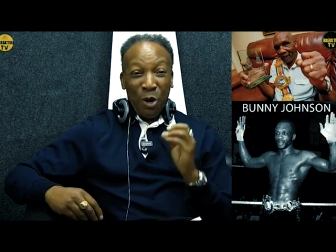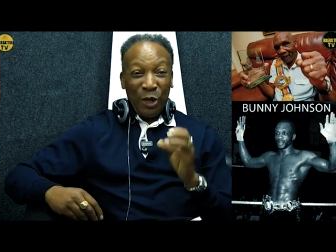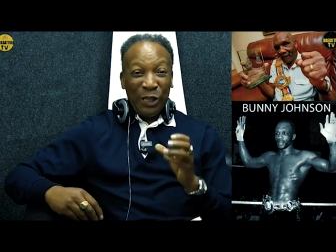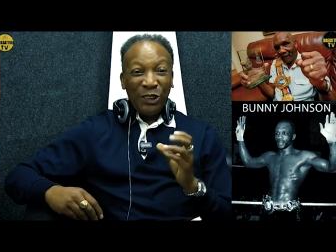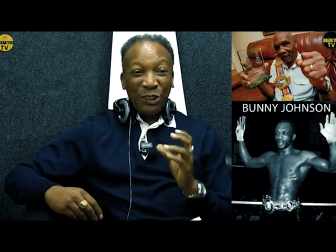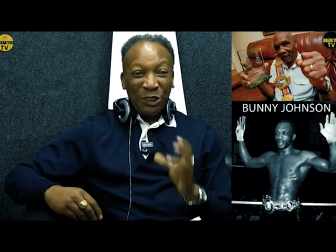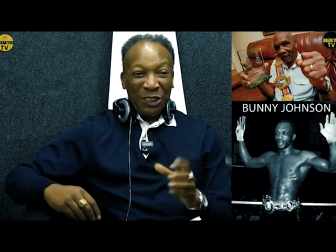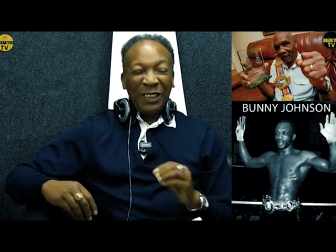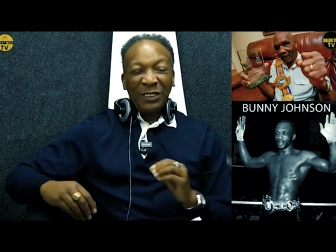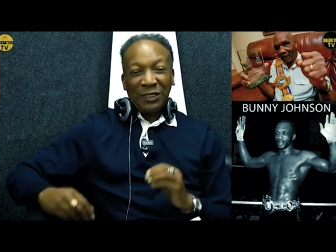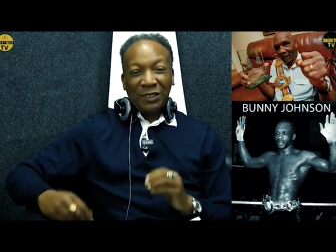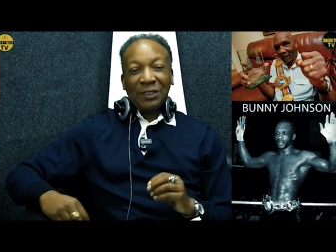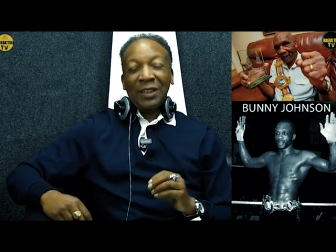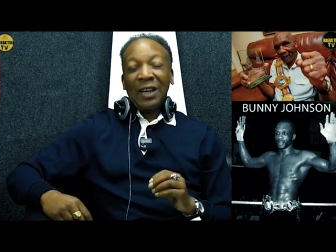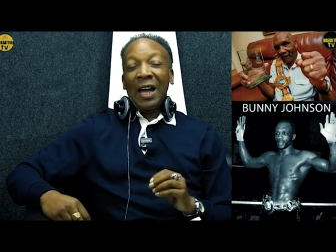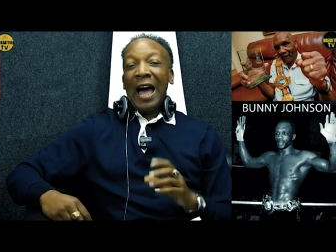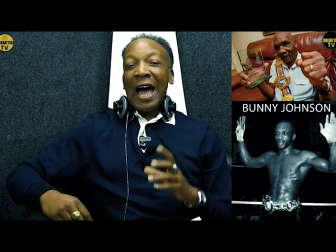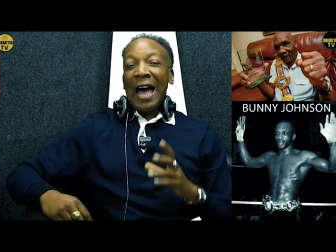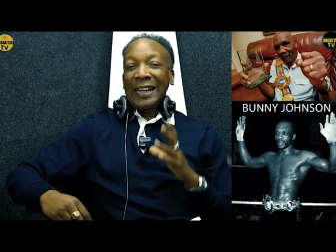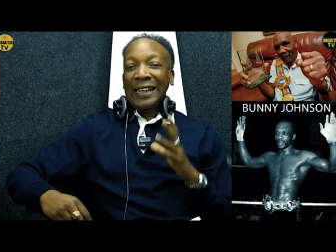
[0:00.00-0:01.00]
Bunny
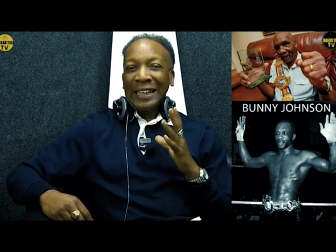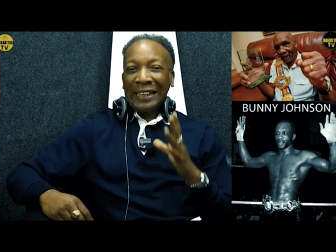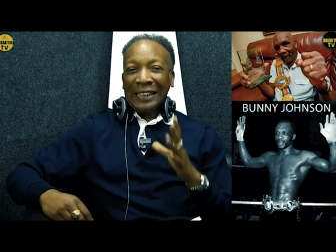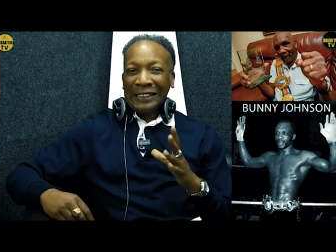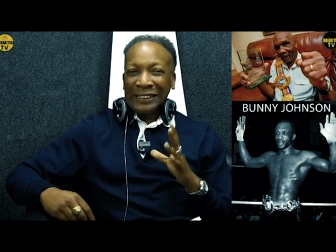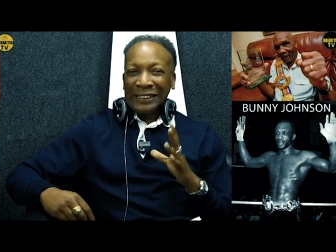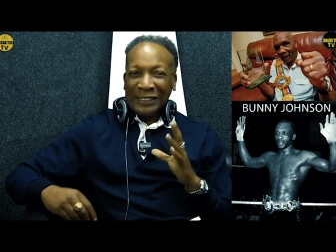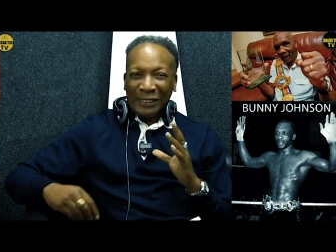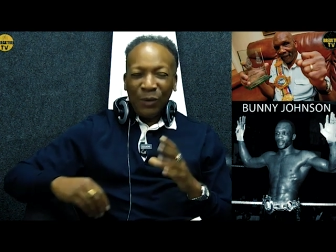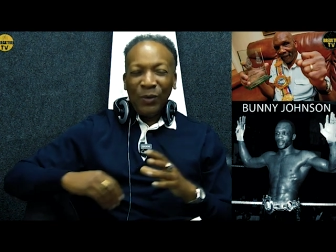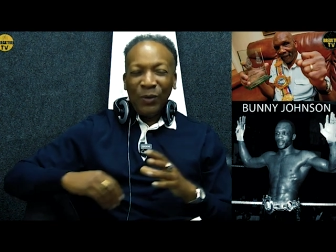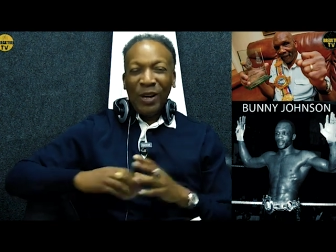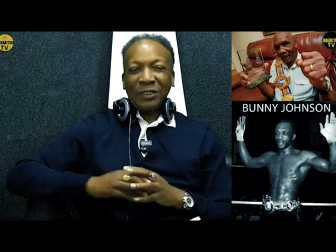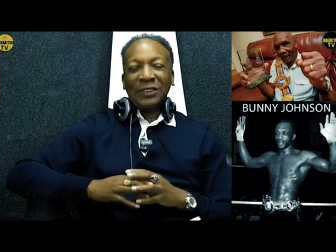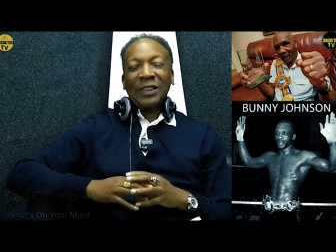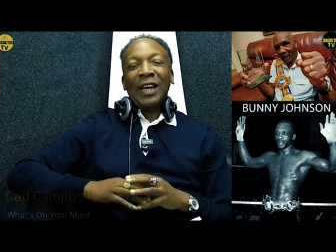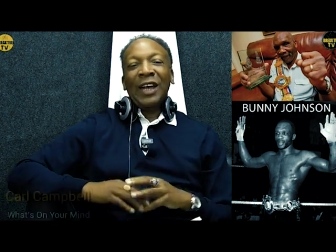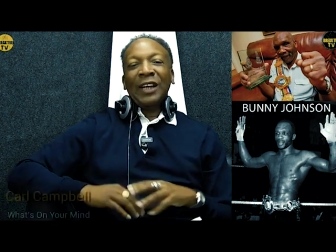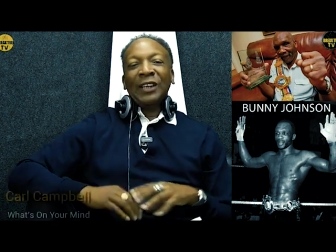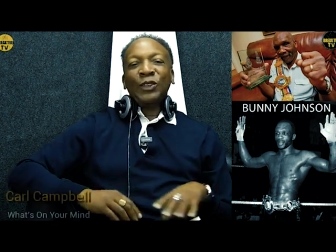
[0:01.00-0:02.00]
Johnson, and he is still
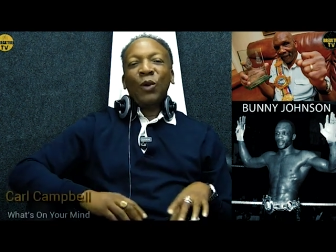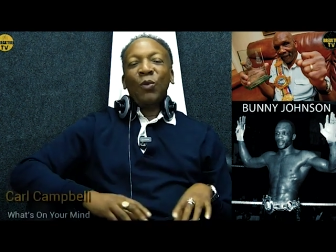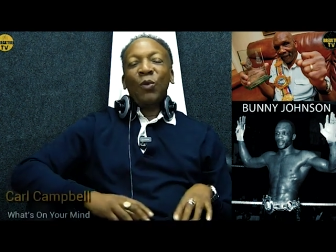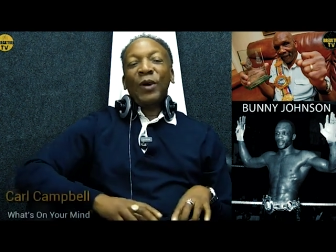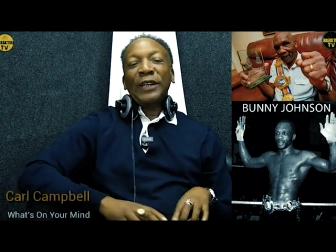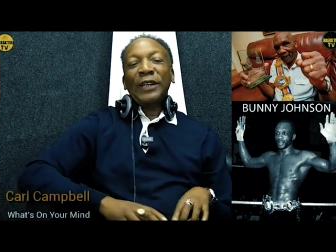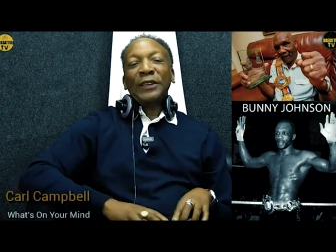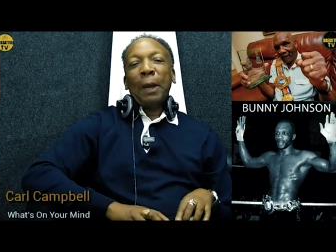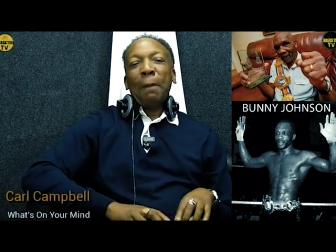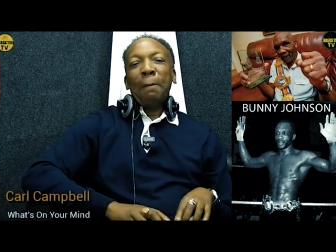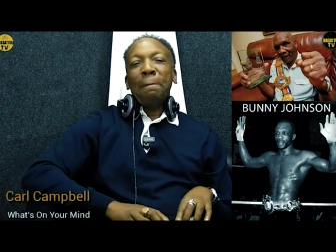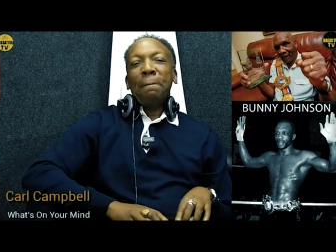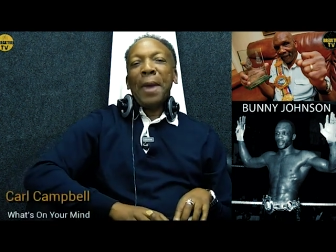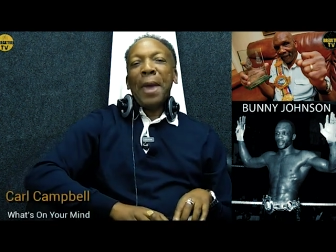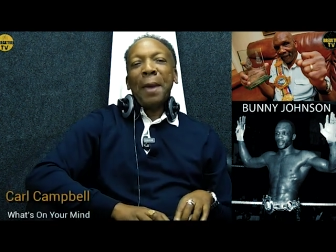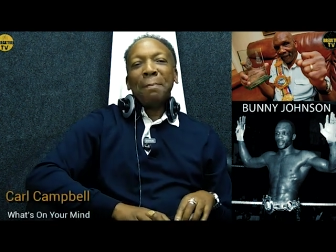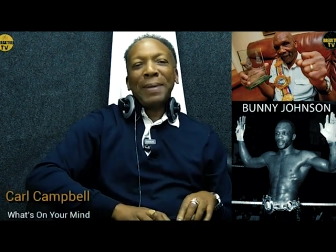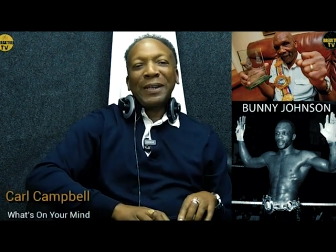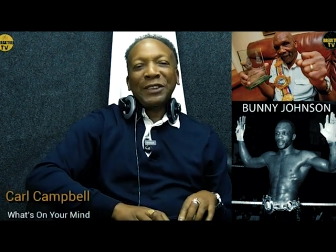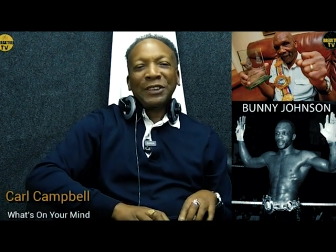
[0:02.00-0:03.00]
with us. So we want to say a
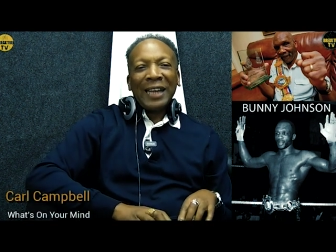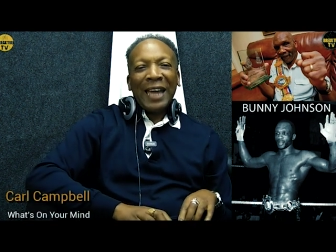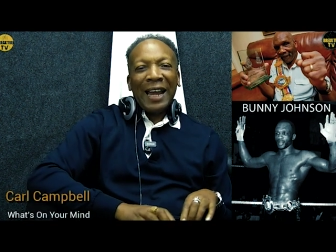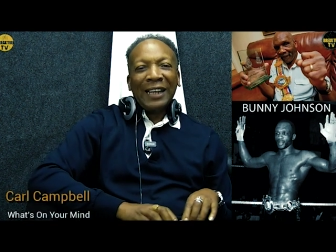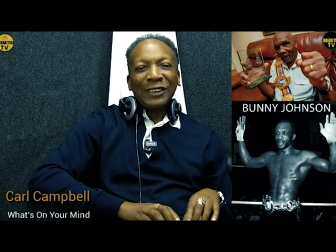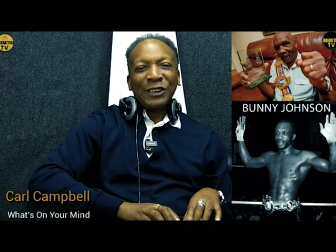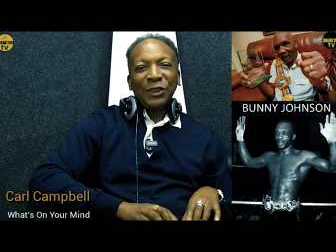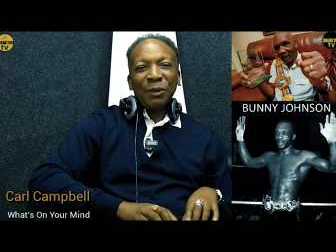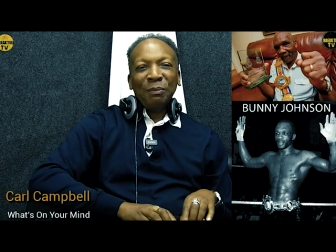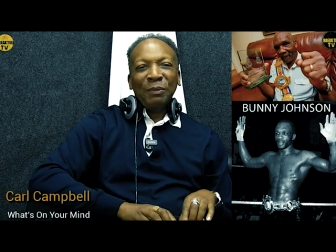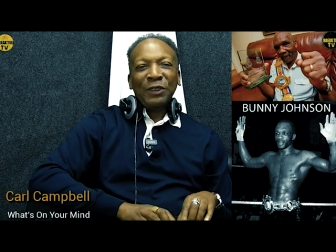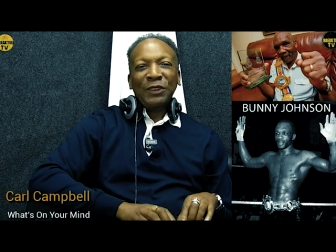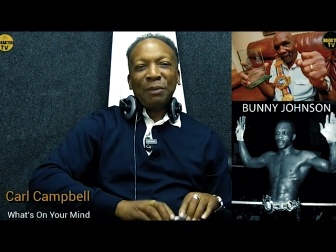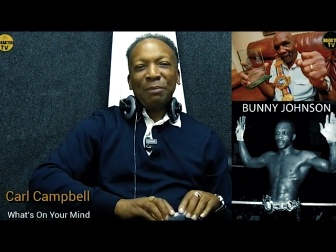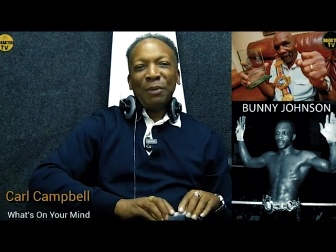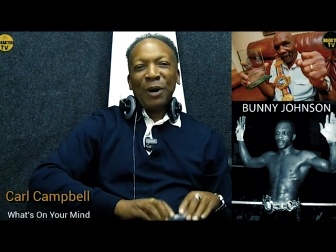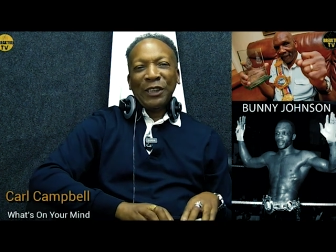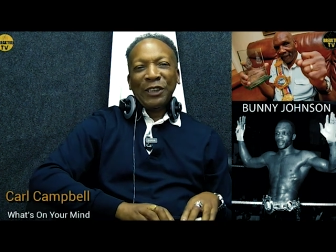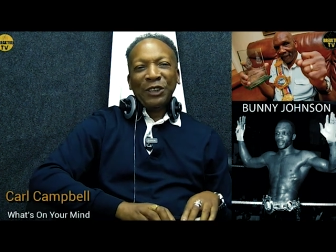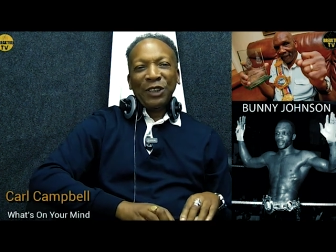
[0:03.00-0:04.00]
big, big shout out to you,
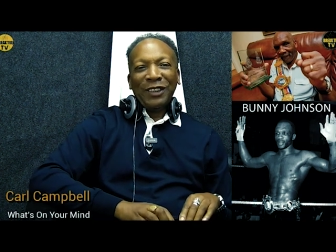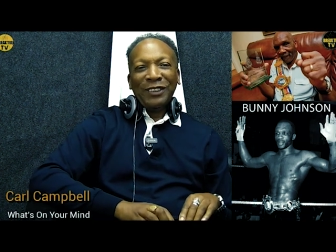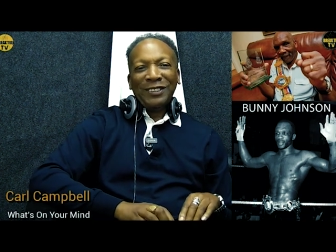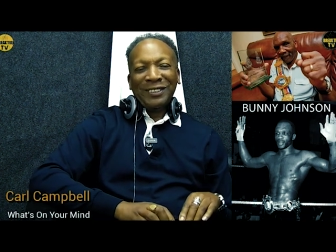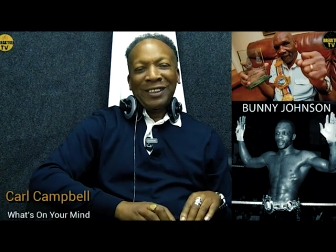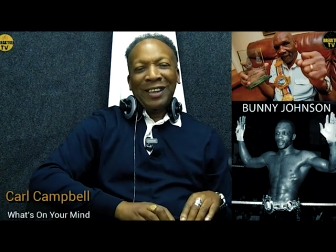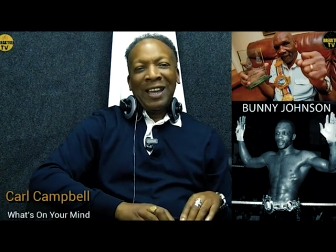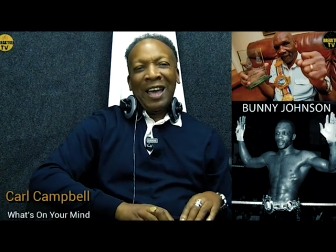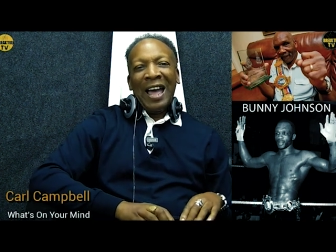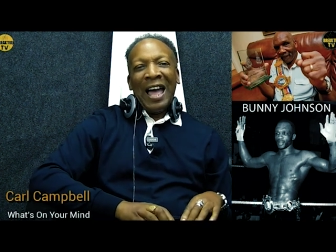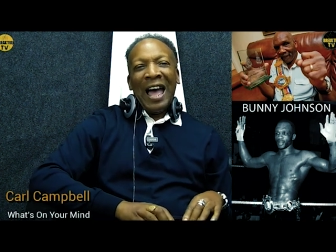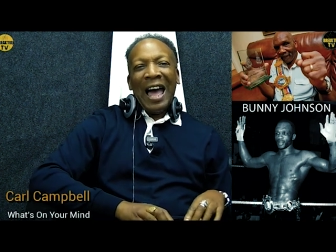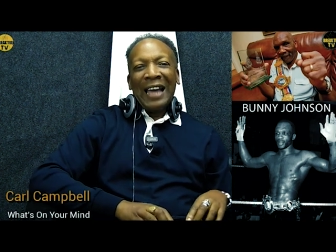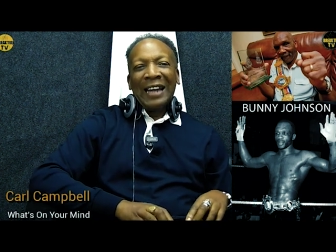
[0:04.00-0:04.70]
Mr. Bunny Johnson.